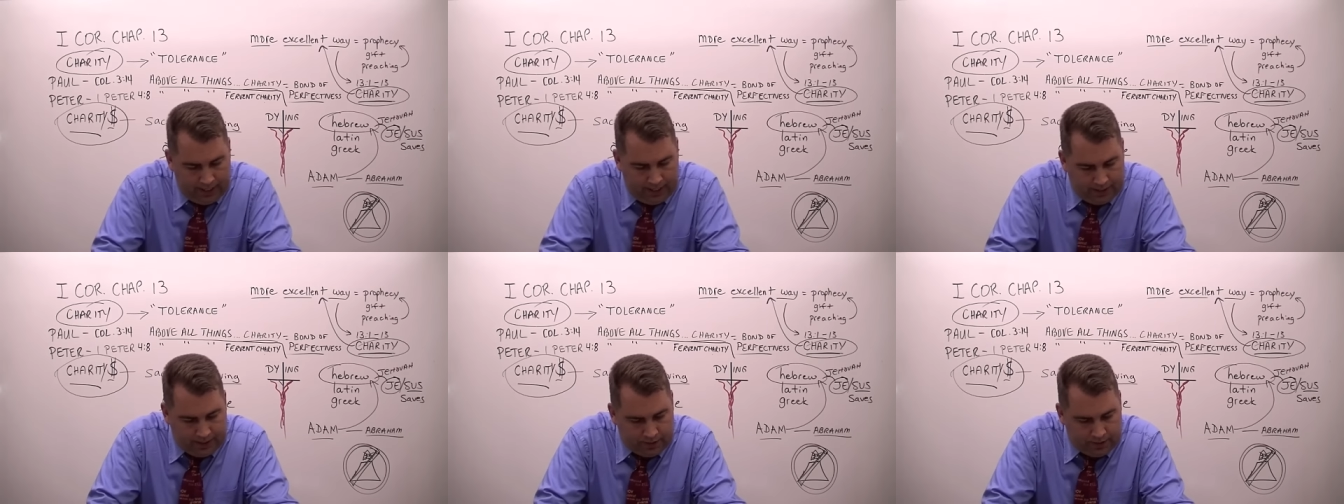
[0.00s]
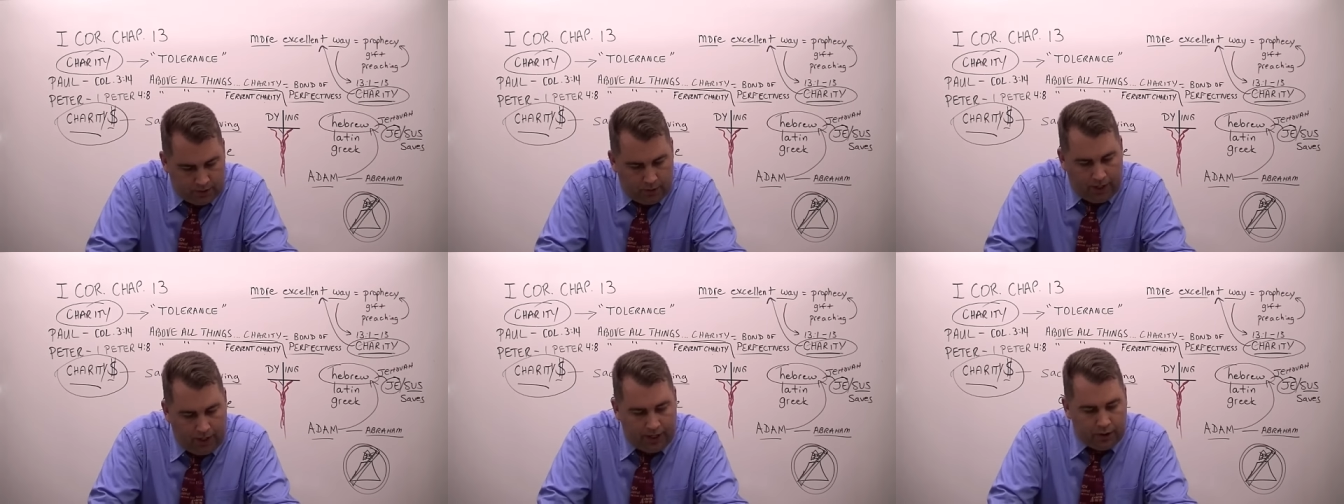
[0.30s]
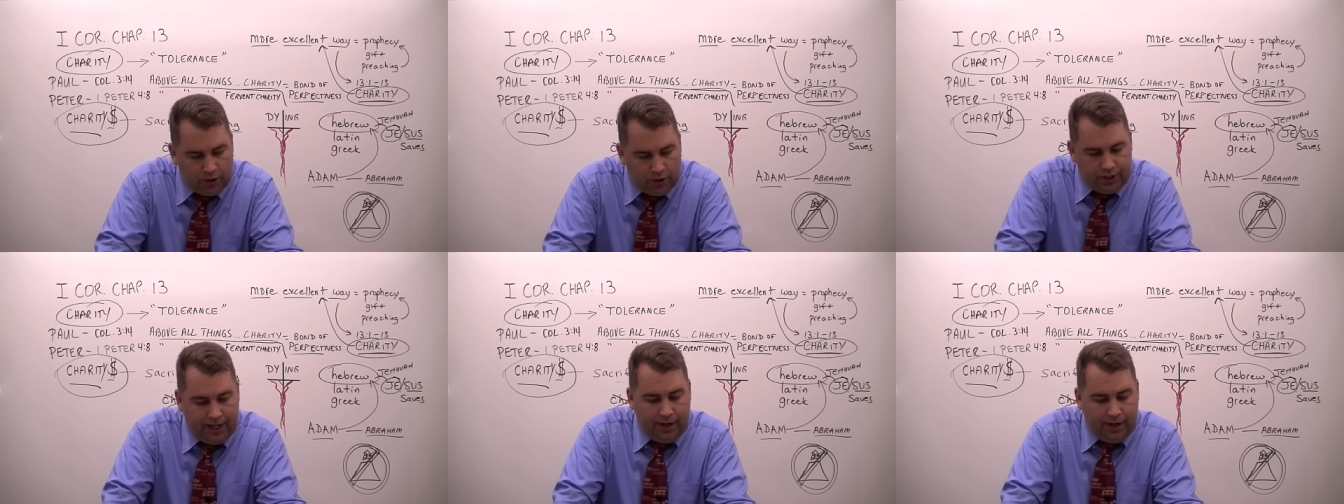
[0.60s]
It says, Though I
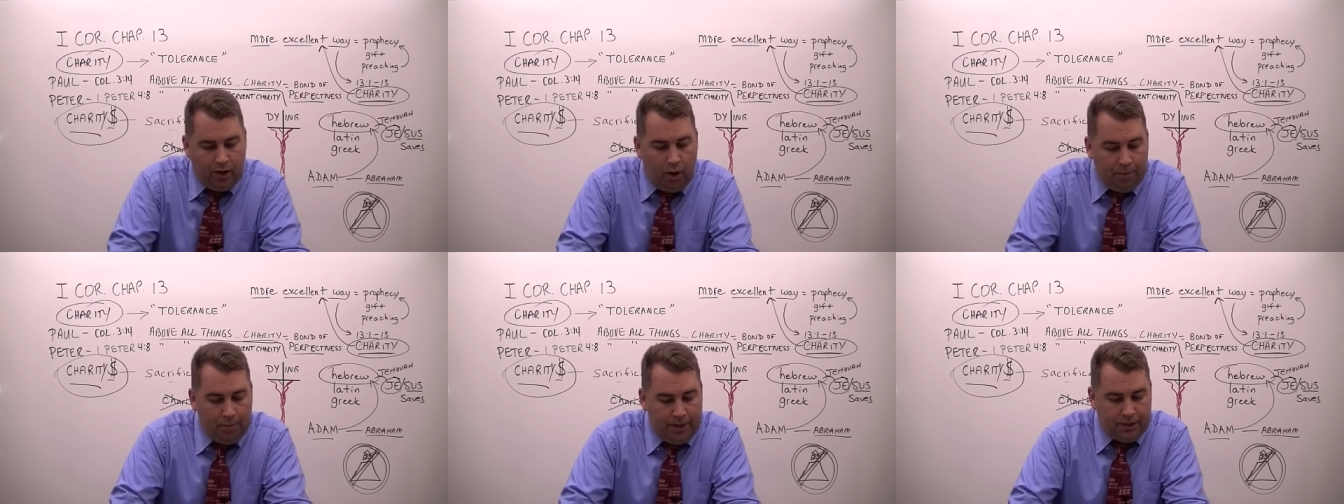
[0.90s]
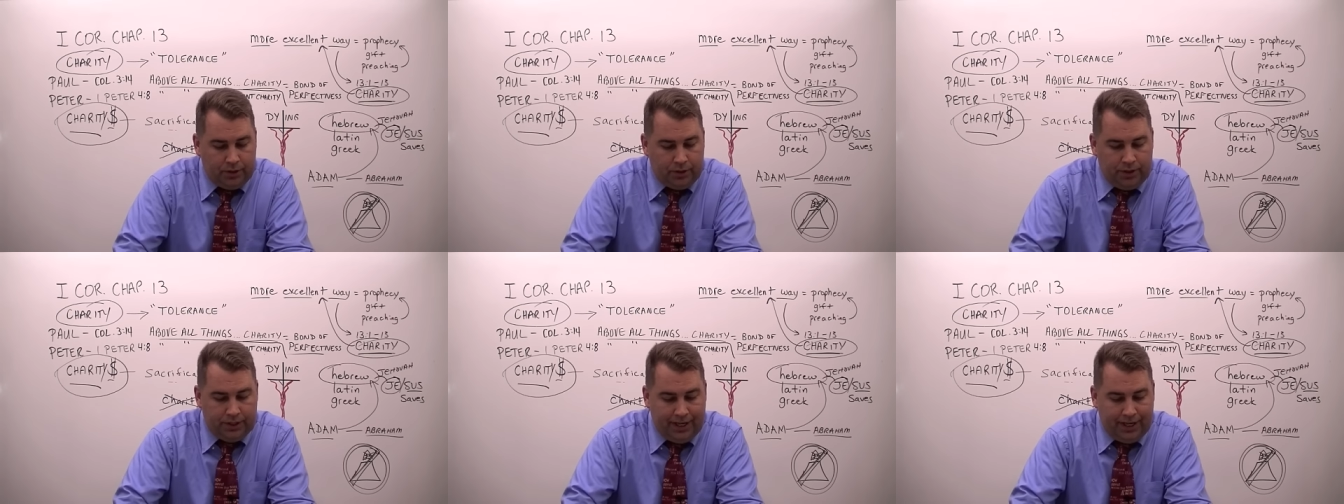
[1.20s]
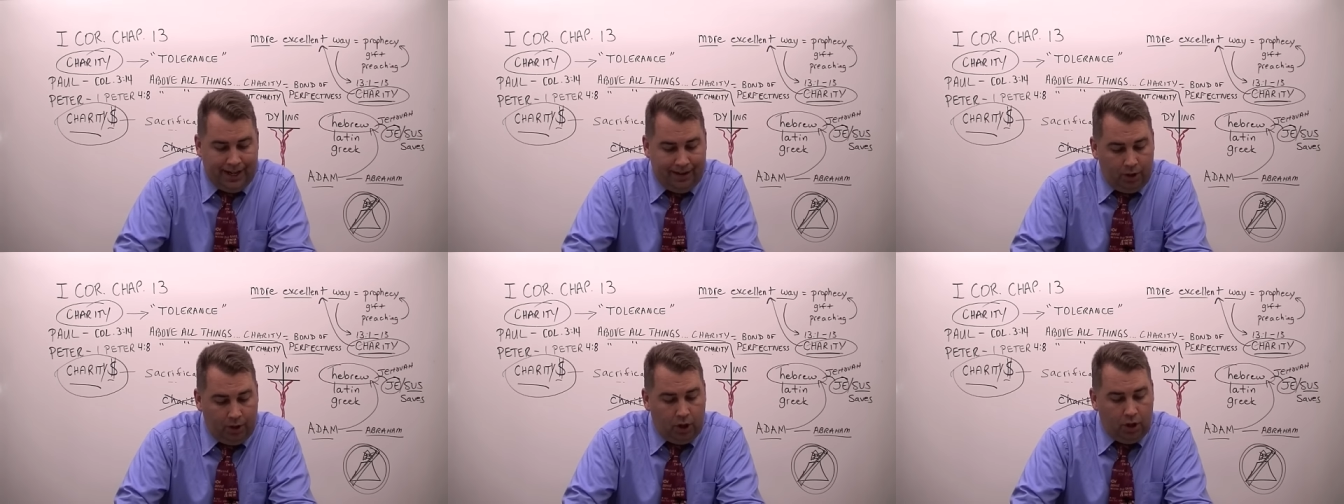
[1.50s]
understand all mysteries
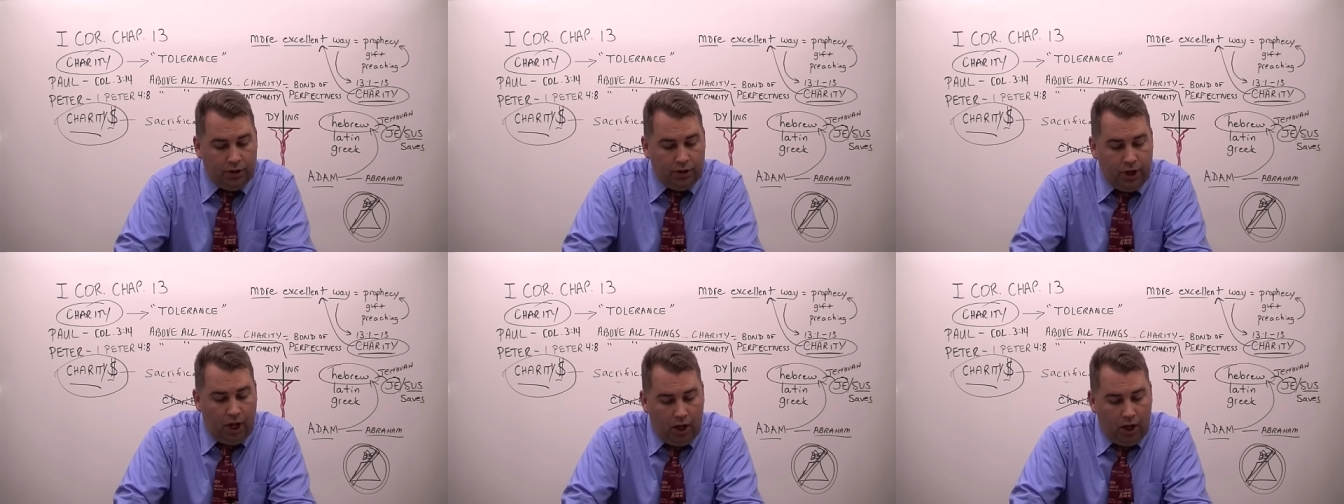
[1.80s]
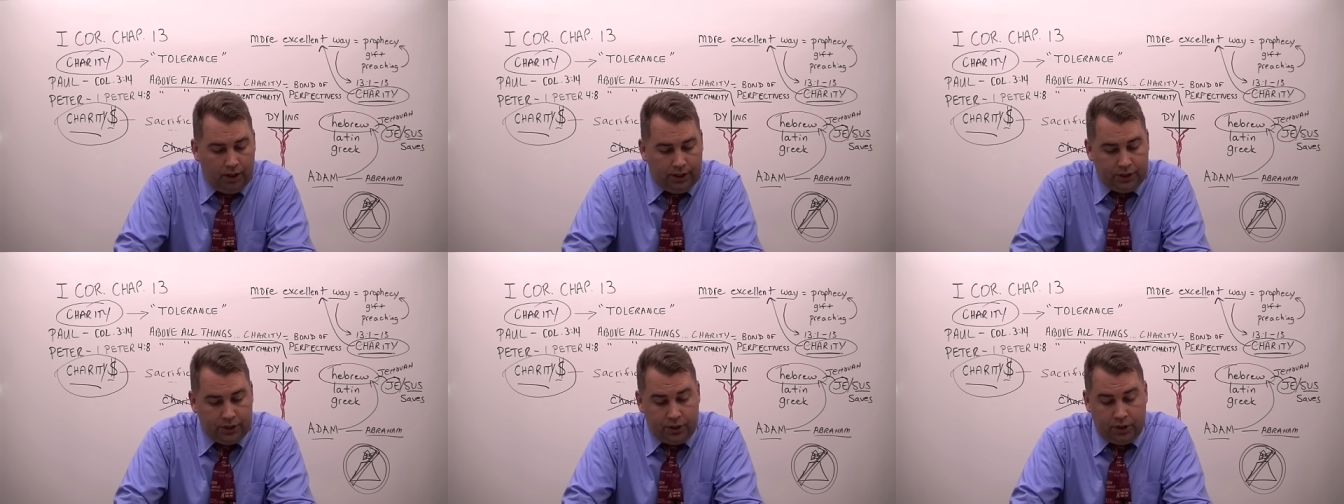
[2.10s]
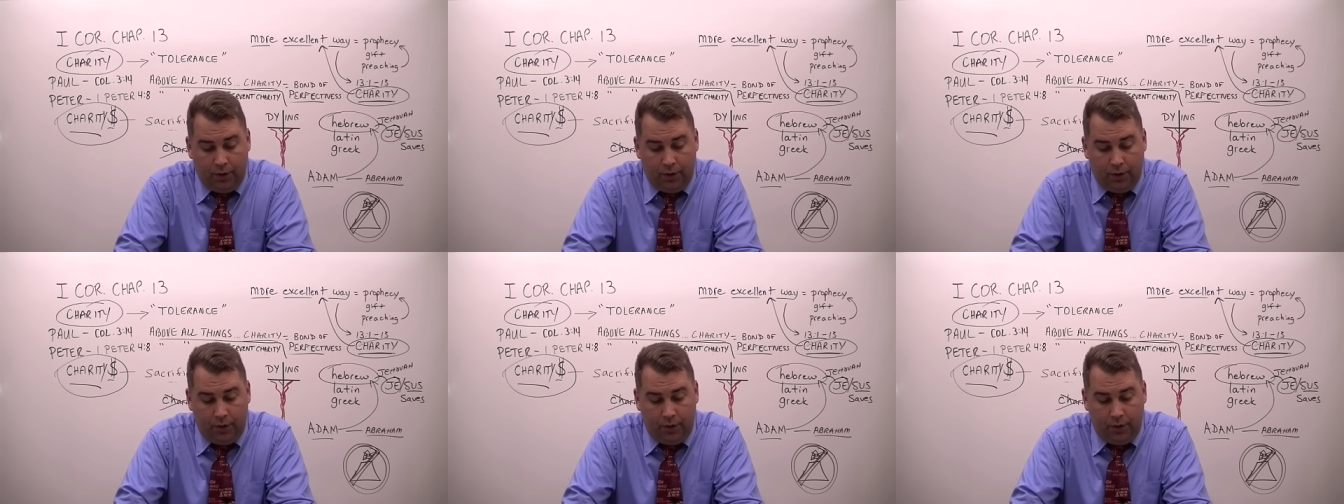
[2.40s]
and have all knowledge,